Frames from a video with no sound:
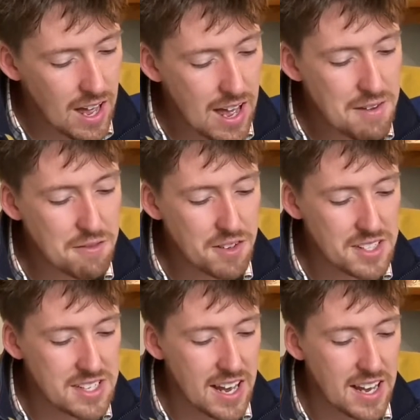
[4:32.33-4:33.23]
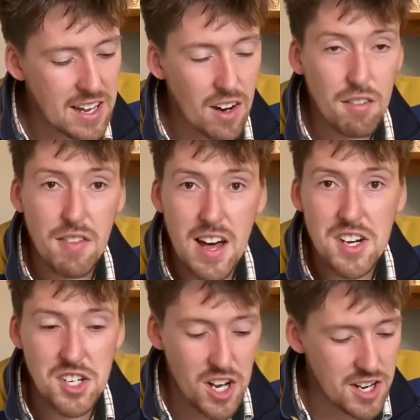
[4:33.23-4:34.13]
Every day of their
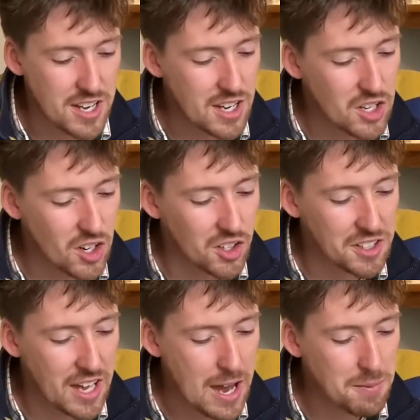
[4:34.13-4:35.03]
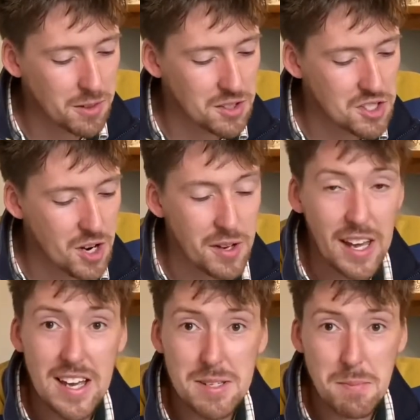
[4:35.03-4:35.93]
journey, God kept on showing
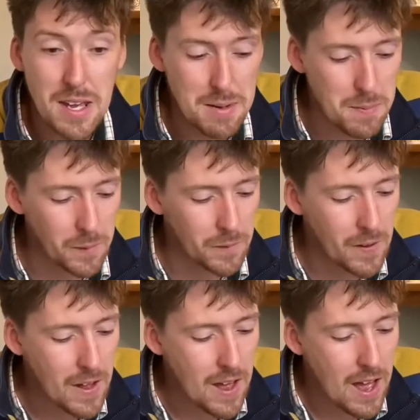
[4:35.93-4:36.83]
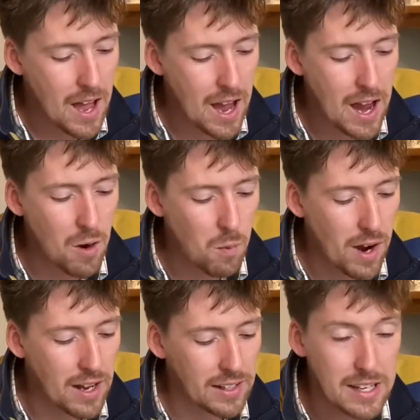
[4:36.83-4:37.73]
His people how
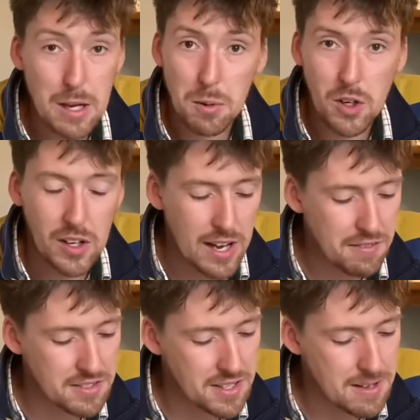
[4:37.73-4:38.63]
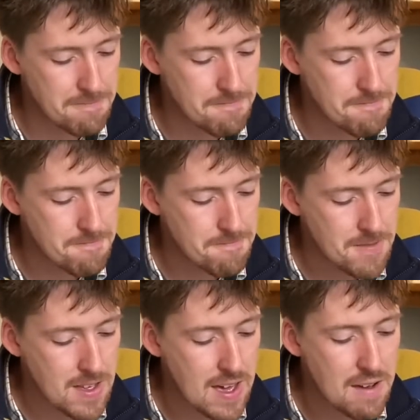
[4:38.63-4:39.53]
well He would look after them,
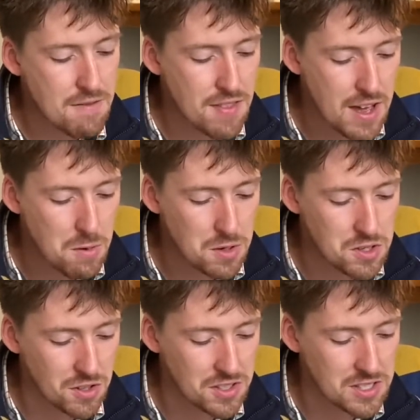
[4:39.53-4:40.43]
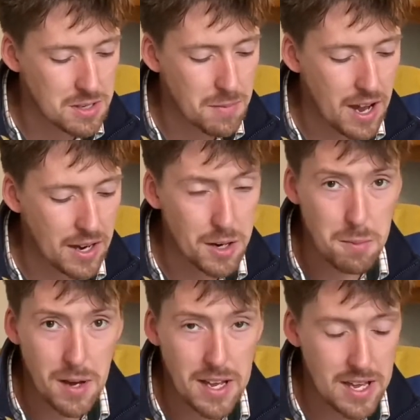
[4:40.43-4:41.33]
if they would trust Him and
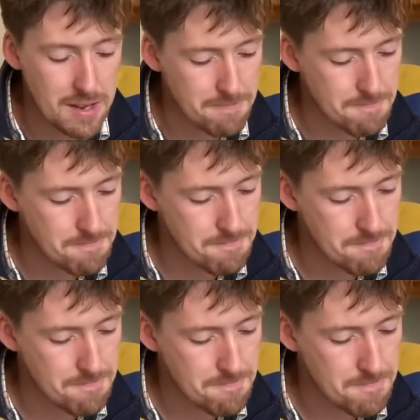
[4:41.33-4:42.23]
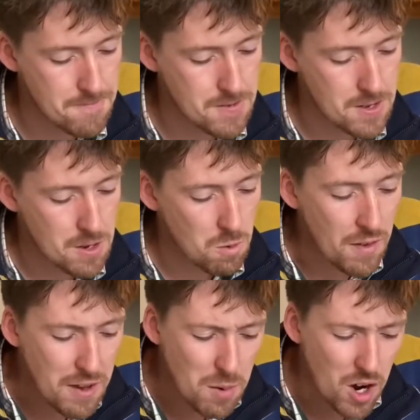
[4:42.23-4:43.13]
obey Him.
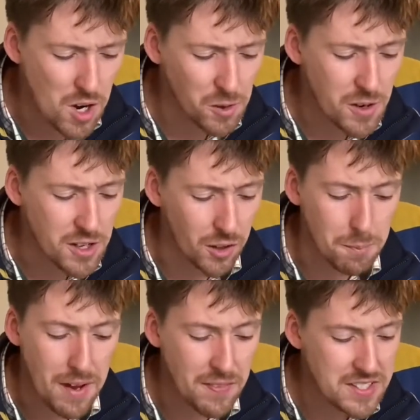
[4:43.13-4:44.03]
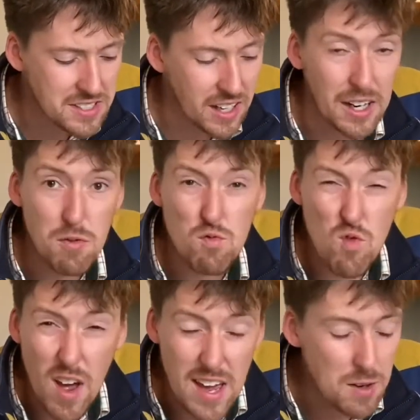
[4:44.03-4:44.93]
When they were hungry, God made the sky
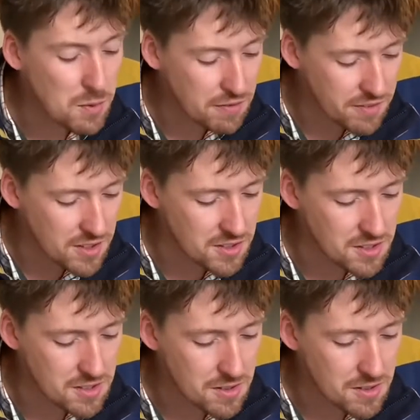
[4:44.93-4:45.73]
rain with food,